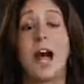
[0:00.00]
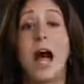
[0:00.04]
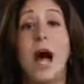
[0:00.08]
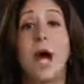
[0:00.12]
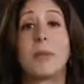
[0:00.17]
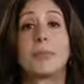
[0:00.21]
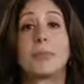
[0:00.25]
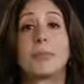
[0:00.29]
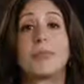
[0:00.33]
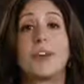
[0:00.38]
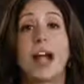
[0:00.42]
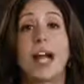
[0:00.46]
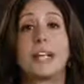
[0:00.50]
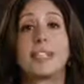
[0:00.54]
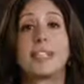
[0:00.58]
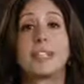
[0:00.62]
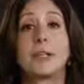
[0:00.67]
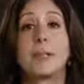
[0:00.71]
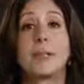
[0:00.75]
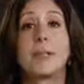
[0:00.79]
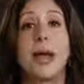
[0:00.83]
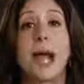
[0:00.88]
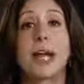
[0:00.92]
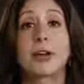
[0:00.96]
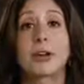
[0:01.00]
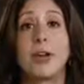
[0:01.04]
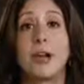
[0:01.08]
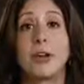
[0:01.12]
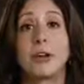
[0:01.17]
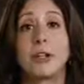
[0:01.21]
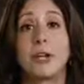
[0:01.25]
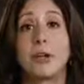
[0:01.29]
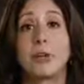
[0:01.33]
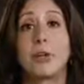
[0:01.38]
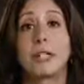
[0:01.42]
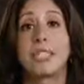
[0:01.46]
I'll provide some
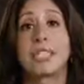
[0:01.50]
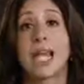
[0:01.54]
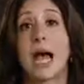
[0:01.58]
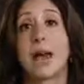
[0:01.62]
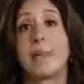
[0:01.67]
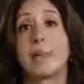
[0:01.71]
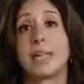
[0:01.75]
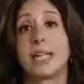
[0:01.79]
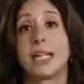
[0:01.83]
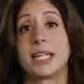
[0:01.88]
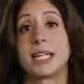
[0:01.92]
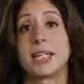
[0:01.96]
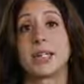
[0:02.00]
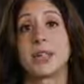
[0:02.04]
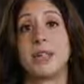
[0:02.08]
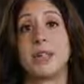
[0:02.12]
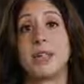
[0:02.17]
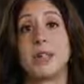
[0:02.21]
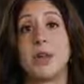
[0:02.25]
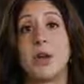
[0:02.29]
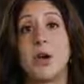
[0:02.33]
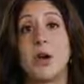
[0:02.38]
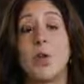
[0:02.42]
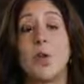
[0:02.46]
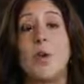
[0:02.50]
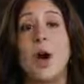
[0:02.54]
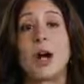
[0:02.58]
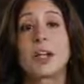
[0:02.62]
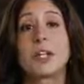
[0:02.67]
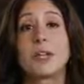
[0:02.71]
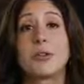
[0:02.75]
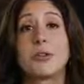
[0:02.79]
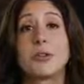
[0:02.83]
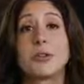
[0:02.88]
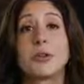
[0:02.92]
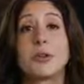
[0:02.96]
background on what's happening,
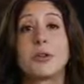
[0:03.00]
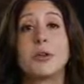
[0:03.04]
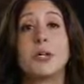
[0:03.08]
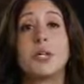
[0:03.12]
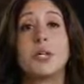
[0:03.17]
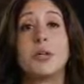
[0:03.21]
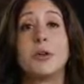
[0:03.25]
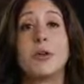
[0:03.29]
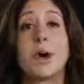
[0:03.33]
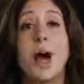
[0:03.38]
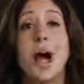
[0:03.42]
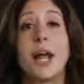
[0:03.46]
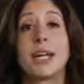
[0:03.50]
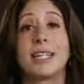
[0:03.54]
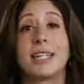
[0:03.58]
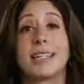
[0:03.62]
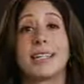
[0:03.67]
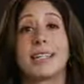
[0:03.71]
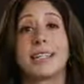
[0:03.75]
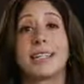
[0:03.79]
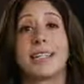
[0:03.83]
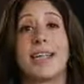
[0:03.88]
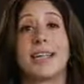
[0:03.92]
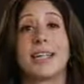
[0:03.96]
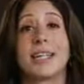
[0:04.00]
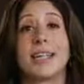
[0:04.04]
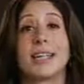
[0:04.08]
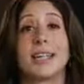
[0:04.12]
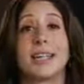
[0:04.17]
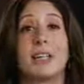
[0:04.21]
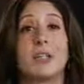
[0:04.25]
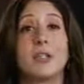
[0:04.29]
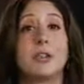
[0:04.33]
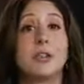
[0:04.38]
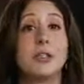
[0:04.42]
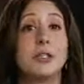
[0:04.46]
walk you through a new audience setting
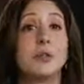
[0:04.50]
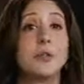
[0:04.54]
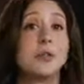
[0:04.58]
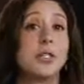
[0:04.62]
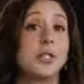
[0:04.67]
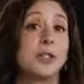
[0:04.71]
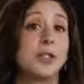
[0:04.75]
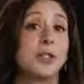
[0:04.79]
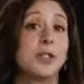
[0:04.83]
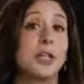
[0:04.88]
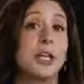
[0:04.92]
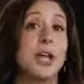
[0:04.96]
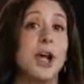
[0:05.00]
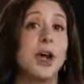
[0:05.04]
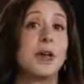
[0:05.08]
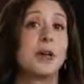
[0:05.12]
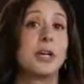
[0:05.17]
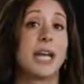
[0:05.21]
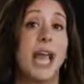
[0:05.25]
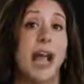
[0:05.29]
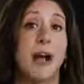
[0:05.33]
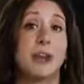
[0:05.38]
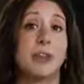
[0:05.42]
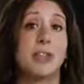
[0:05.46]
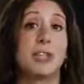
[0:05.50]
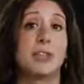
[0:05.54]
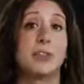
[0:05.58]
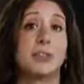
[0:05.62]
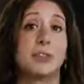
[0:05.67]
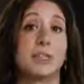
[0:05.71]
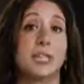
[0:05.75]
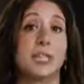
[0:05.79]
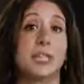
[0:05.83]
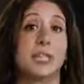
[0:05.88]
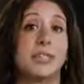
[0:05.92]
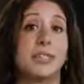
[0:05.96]
in YouTube Studio and how to
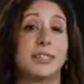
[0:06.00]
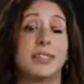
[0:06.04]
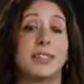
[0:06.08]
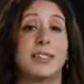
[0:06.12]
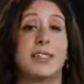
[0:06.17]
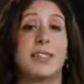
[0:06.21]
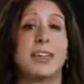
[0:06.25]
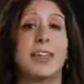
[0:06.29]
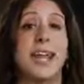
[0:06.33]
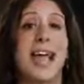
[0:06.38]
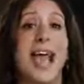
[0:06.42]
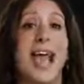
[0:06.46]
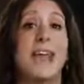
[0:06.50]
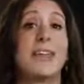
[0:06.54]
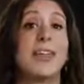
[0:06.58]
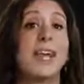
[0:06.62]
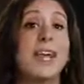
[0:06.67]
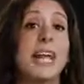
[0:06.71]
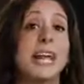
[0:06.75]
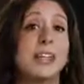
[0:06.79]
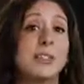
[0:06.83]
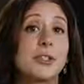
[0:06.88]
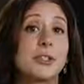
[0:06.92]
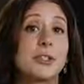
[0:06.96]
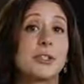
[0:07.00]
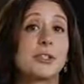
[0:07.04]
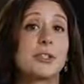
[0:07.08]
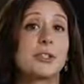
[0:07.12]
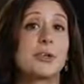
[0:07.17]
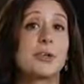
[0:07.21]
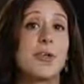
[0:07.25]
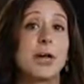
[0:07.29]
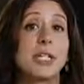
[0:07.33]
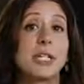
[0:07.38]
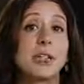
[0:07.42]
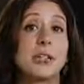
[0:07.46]
use it, and then answer
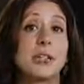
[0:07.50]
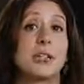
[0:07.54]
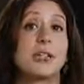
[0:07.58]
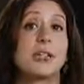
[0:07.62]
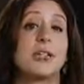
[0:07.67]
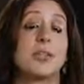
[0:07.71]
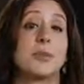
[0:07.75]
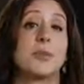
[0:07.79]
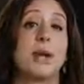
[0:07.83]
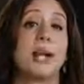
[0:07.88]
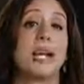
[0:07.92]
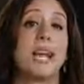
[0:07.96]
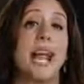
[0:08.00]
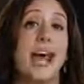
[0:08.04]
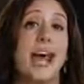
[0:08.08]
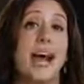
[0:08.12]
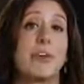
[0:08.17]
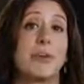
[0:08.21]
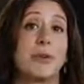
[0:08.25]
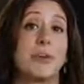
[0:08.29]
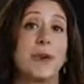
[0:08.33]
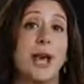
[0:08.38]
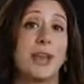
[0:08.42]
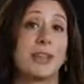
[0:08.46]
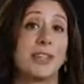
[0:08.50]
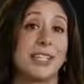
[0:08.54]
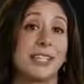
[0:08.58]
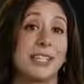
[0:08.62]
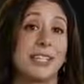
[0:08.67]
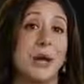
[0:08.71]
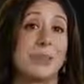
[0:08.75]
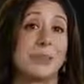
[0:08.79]
some questions you might have about this